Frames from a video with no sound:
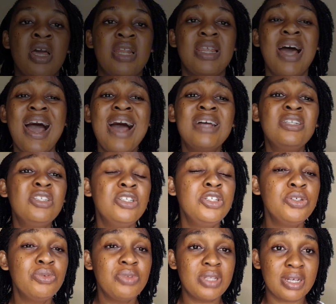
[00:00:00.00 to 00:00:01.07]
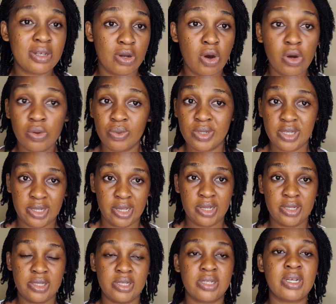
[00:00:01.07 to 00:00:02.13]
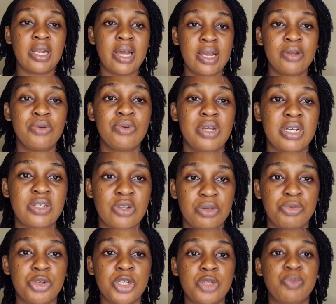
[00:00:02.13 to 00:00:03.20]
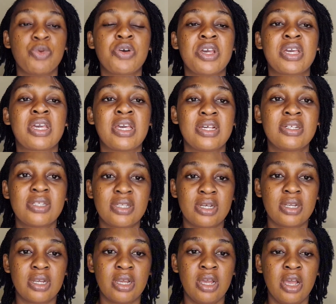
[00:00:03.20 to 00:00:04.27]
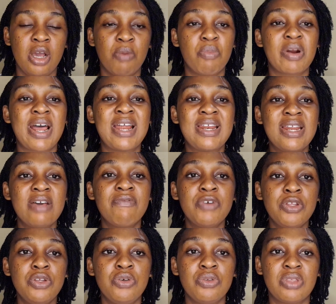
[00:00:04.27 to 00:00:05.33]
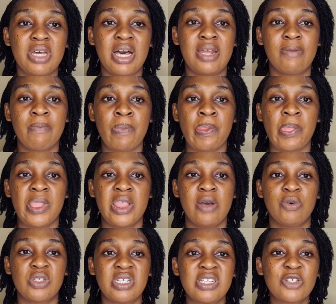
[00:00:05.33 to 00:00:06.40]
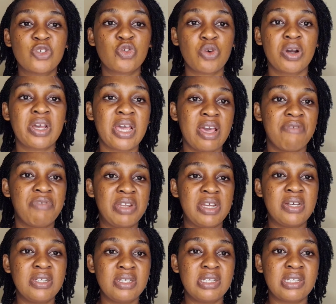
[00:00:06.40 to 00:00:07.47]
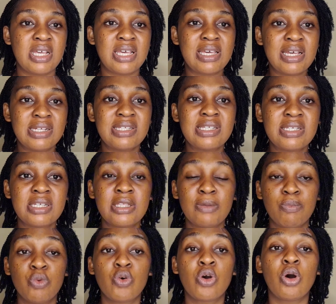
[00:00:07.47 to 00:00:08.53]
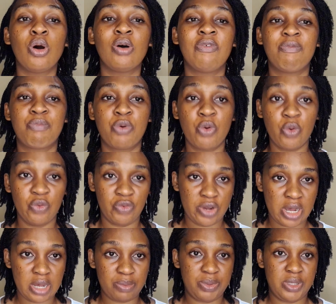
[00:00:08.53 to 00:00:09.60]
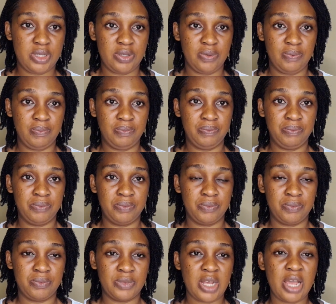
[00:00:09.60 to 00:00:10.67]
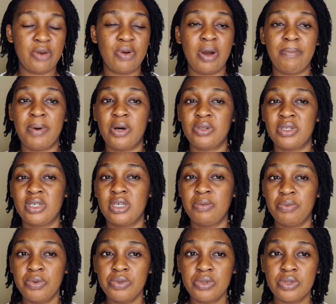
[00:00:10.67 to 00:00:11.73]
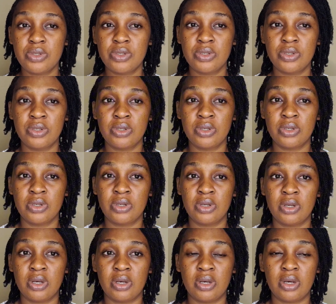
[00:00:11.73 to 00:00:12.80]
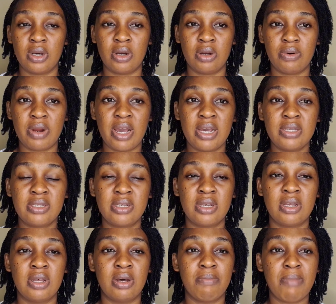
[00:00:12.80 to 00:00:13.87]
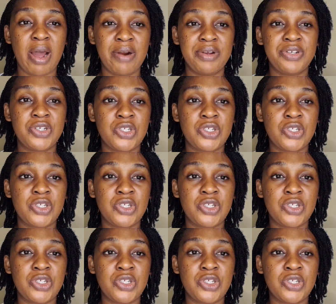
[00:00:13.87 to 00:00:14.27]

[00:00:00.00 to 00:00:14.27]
Now, I knew that God was against it, and I knew that scripture spoke against it, but I never knew that there was a strong evidence against it in the book of Proverbs. I know about Hebrews, all right? Marriage